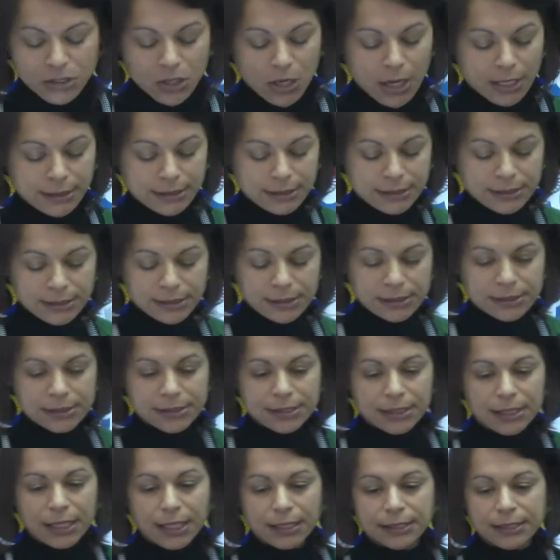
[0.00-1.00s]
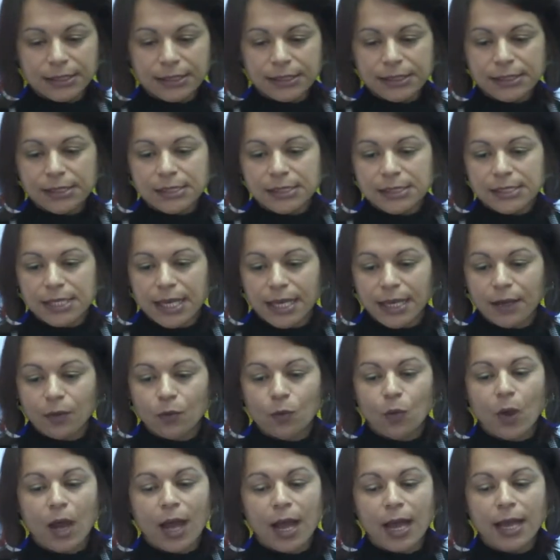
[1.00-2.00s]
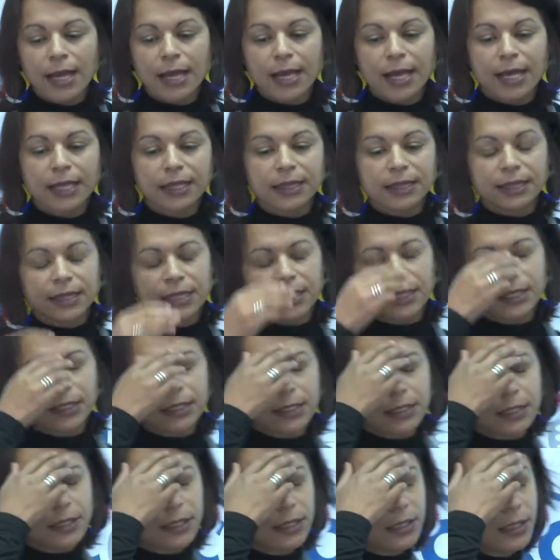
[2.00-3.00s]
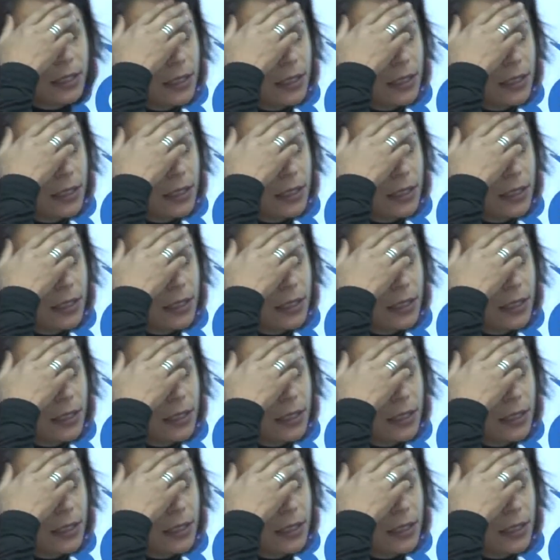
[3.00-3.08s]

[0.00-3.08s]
So I didn't, I didn't say why I think